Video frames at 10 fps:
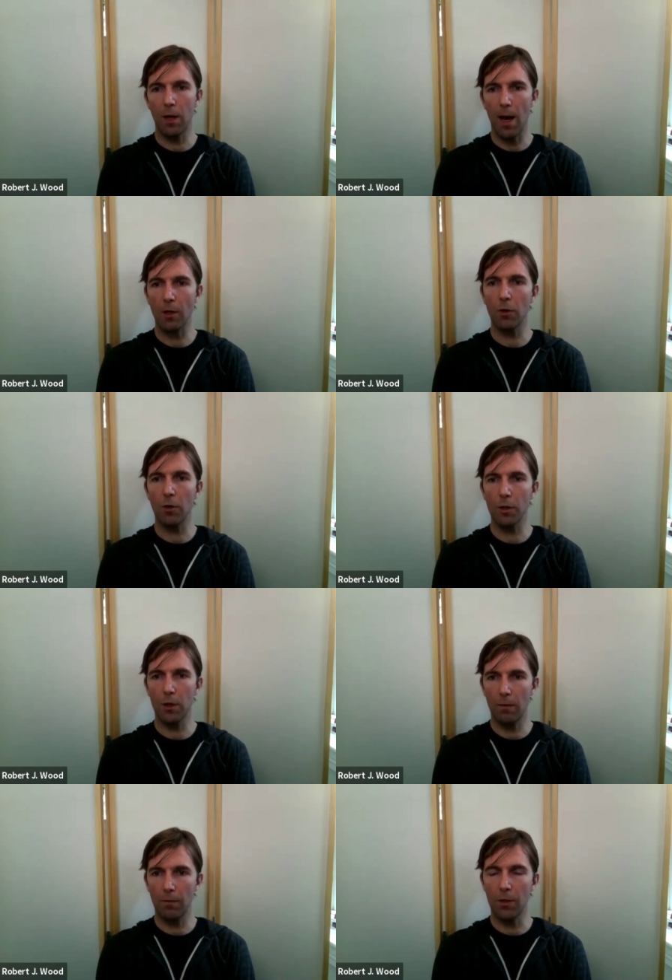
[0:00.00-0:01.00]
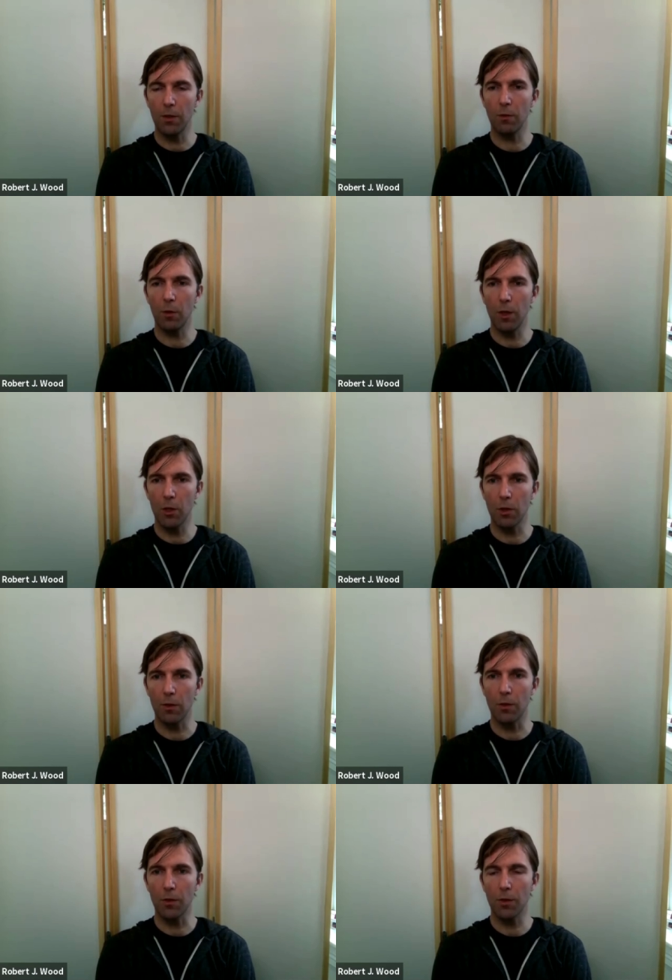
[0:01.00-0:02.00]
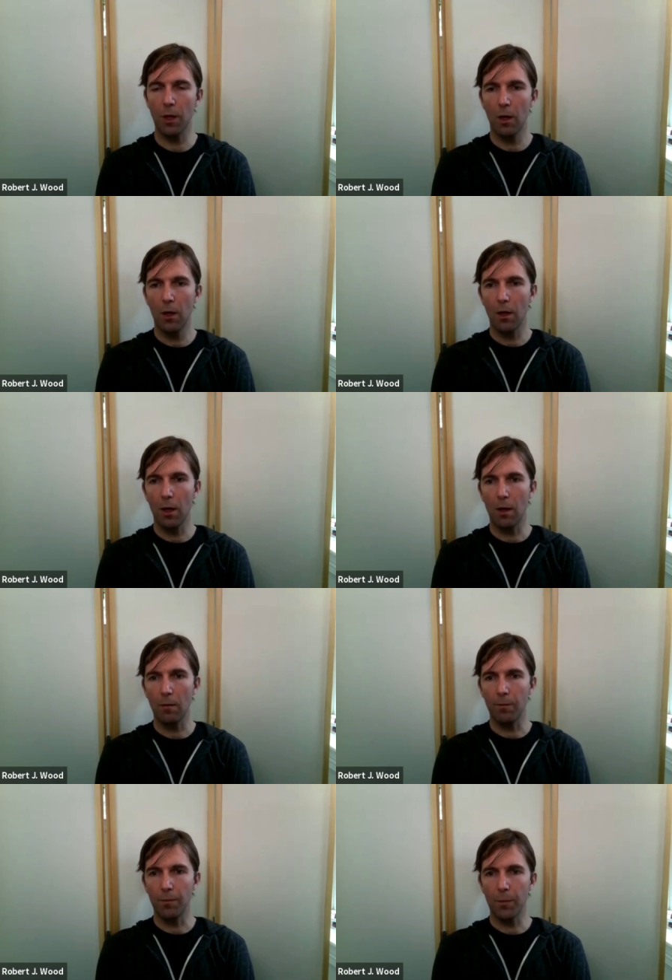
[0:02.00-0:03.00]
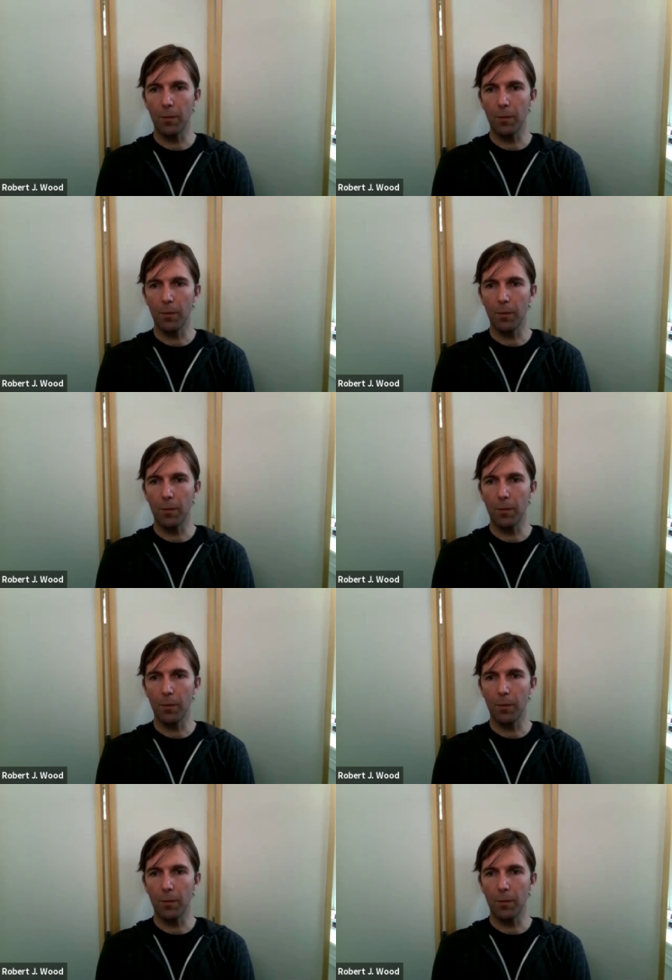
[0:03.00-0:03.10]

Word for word: accuracy of these simulations um,